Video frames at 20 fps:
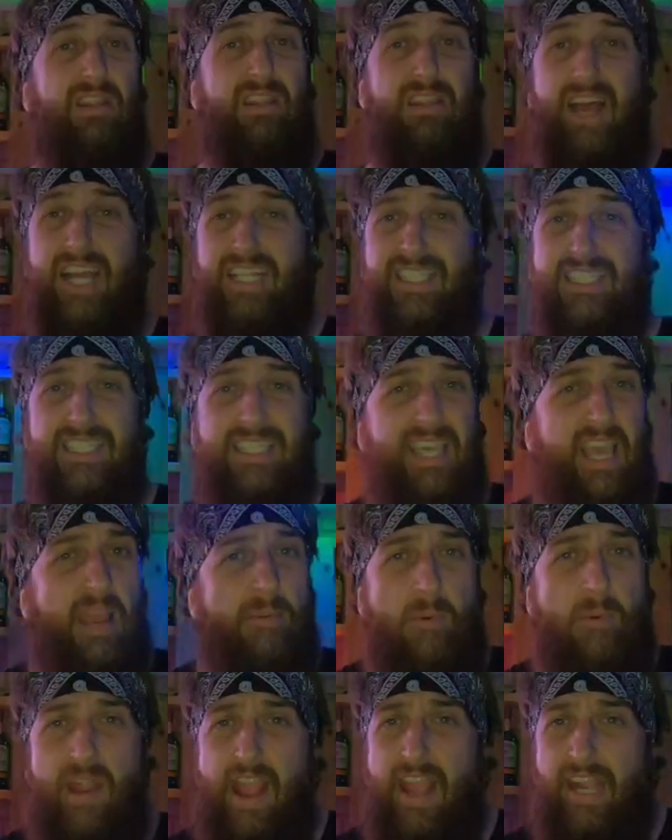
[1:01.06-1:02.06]
Lights,
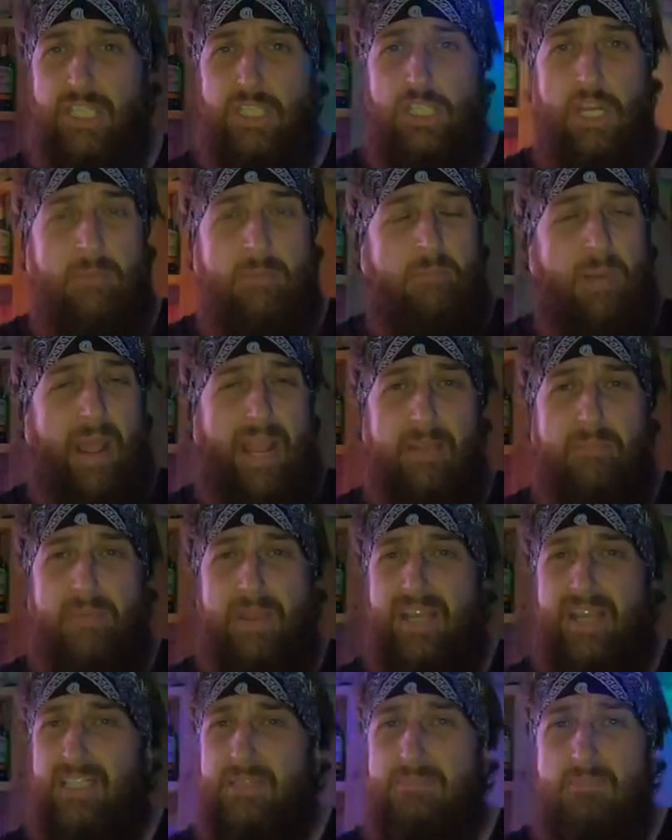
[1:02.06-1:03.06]
camera, action,
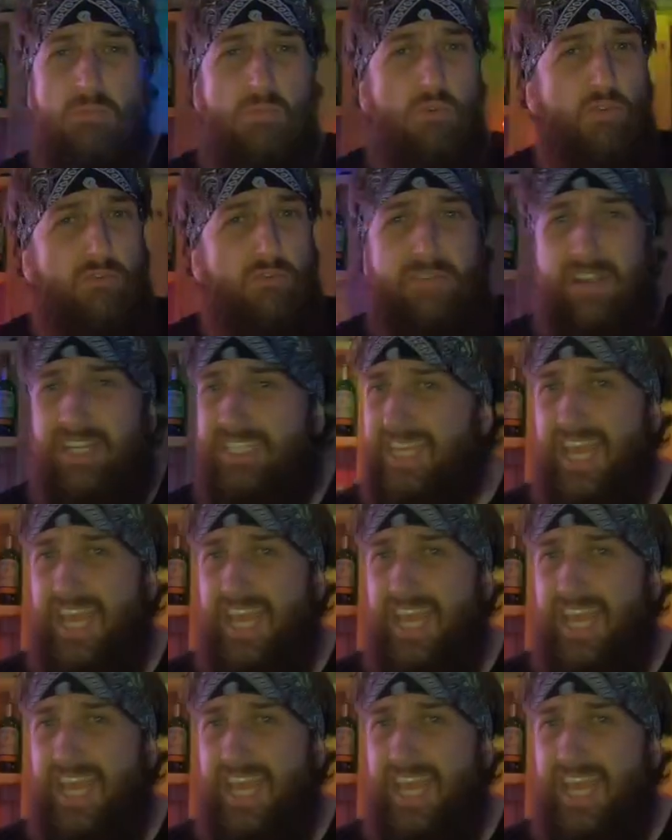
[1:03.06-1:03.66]
baby, it's movie